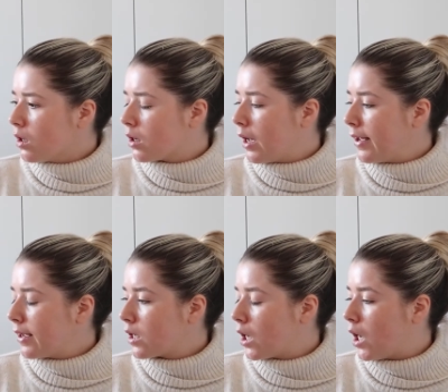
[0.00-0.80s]

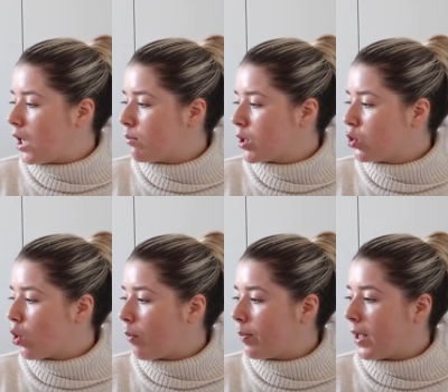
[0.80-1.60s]
like
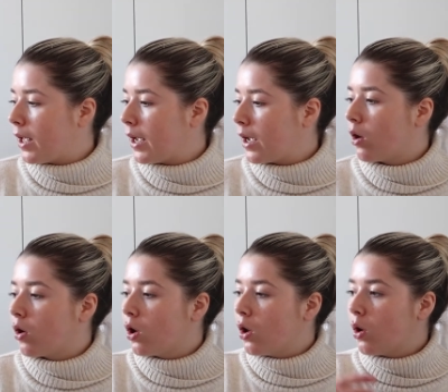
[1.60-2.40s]
not being
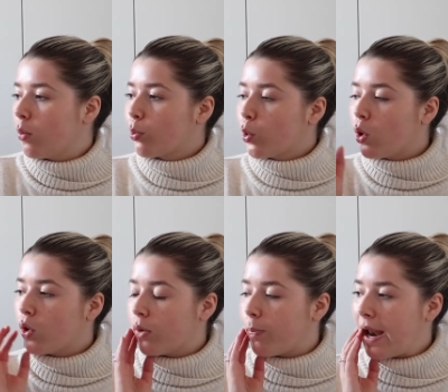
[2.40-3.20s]
brought
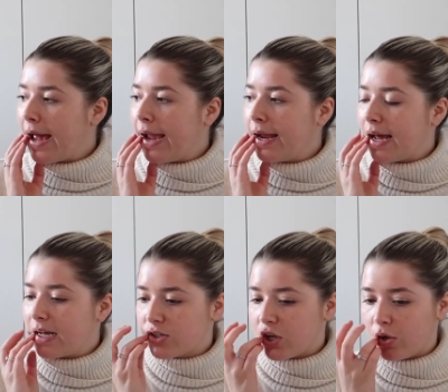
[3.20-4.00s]
on the plane,
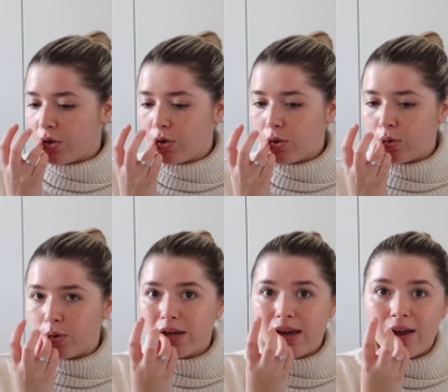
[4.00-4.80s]
and so you
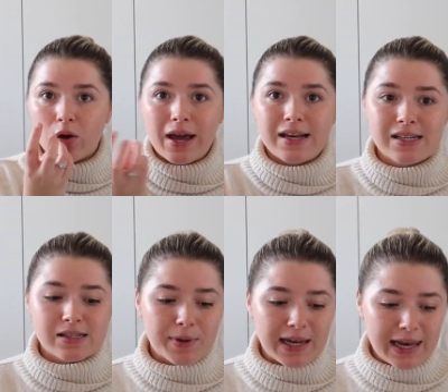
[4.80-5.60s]
get your cases
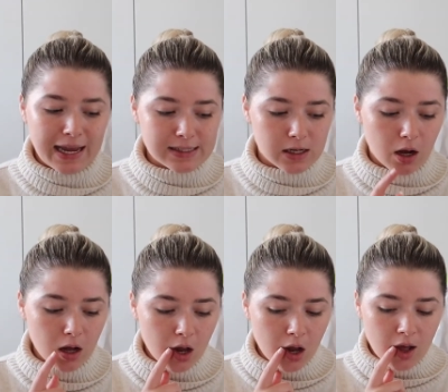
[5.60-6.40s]
a bit later.
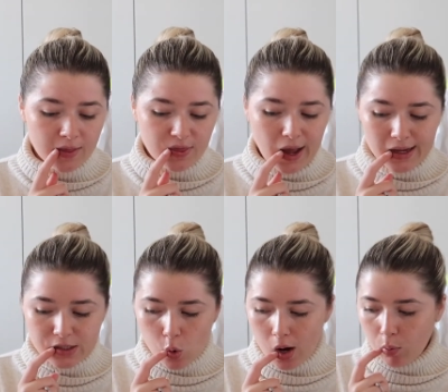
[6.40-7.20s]
That is
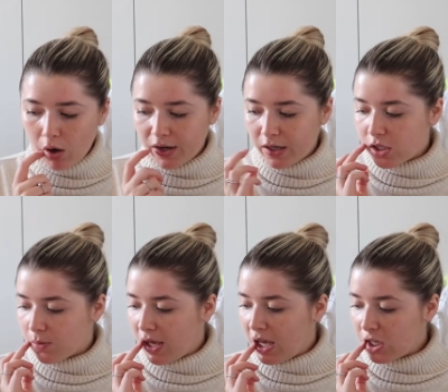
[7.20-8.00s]
quite worrying to
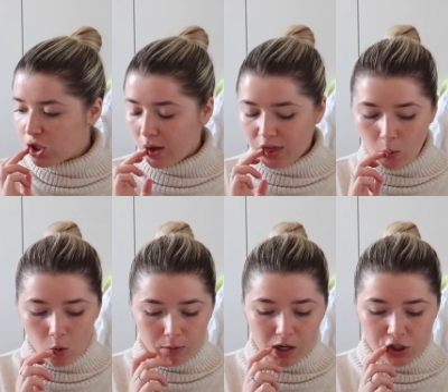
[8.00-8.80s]
me. So I think what
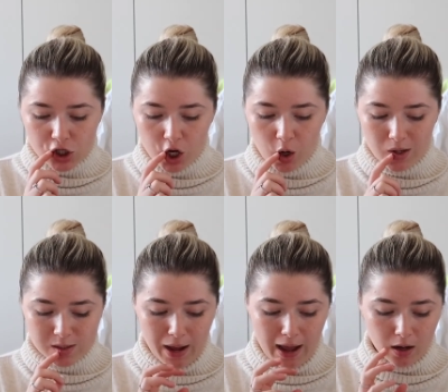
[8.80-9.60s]
I'm going to do is
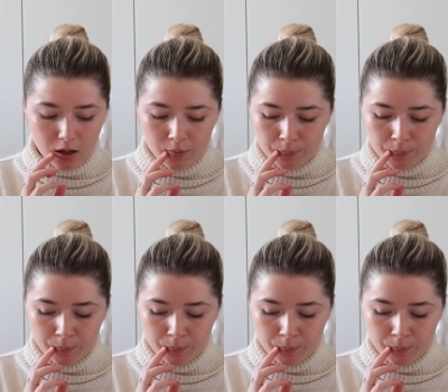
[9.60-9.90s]
pack